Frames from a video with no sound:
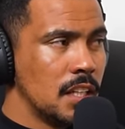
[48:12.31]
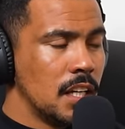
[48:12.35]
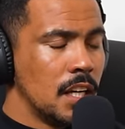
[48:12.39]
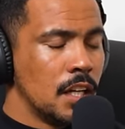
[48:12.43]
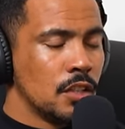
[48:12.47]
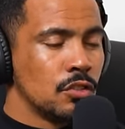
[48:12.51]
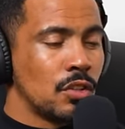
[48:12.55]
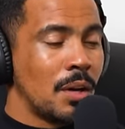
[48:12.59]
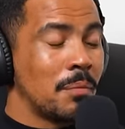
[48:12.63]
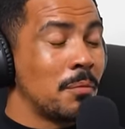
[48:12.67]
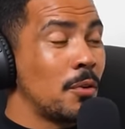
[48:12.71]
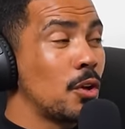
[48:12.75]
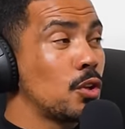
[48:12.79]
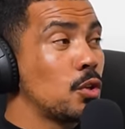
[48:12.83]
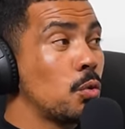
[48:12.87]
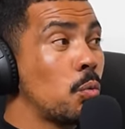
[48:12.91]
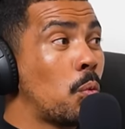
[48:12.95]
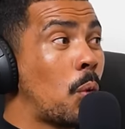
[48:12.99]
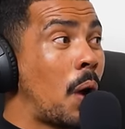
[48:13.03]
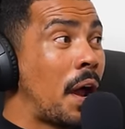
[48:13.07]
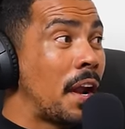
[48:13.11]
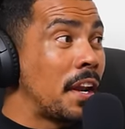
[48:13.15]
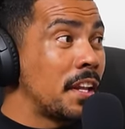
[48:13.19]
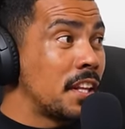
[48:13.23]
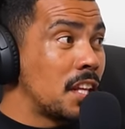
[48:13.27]
Mm. So I'm not
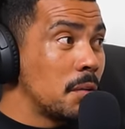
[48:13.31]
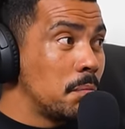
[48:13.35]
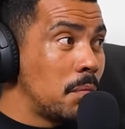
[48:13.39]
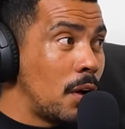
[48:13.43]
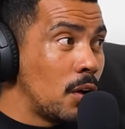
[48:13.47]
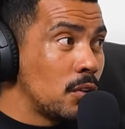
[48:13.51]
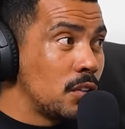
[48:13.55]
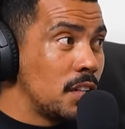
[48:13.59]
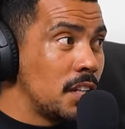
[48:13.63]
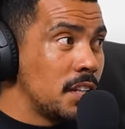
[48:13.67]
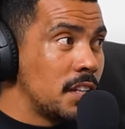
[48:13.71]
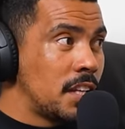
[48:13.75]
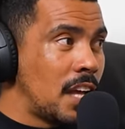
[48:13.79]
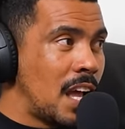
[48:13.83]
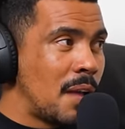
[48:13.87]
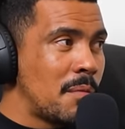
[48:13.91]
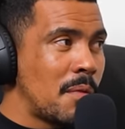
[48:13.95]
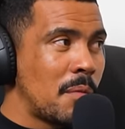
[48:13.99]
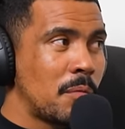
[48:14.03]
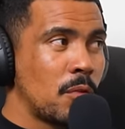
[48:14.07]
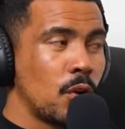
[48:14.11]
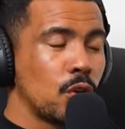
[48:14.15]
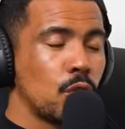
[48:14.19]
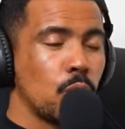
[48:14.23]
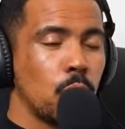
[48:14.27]
worried about that game.
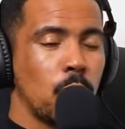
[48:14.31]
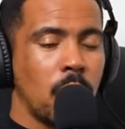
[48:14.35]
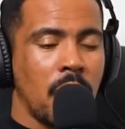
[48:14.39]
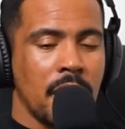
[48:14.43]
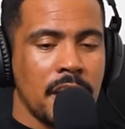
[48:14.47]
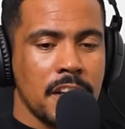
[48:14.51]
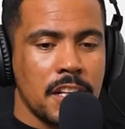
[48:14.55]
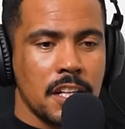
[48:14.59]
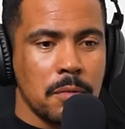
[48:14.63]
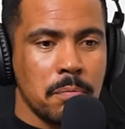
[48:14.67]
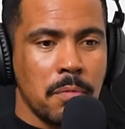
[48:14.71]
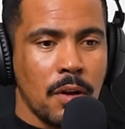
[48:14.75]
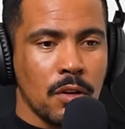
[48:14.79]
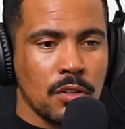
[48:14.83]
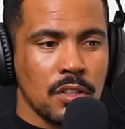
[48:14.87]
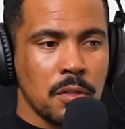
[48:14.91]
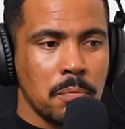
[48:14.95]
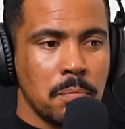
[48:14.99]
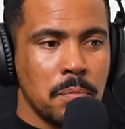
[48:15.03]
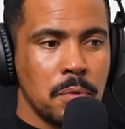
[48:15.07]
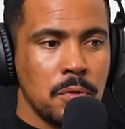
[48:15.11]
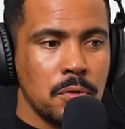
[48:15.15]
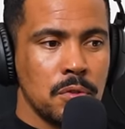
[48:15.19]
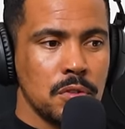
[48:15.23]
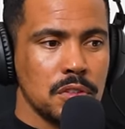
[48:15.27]
I'm not worried about the
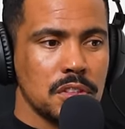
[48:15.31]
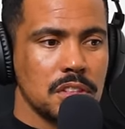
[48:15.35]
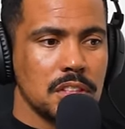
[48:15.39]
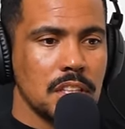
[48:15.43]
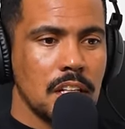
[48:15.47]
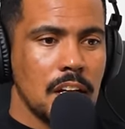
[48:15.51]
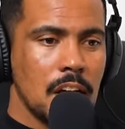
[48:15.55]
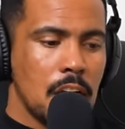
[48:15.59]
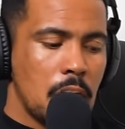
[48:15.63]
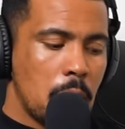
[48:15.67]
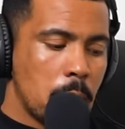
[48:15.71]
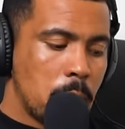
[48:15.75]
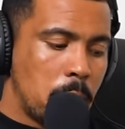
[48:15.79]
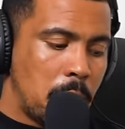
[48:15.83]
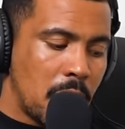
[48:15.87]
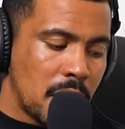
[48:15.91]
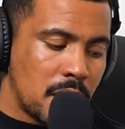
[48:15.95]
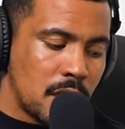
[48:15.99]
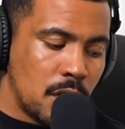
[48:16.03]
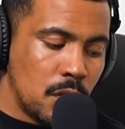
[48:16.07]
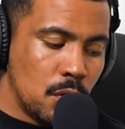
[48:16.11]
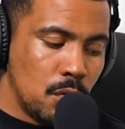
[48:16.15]
Bulls. But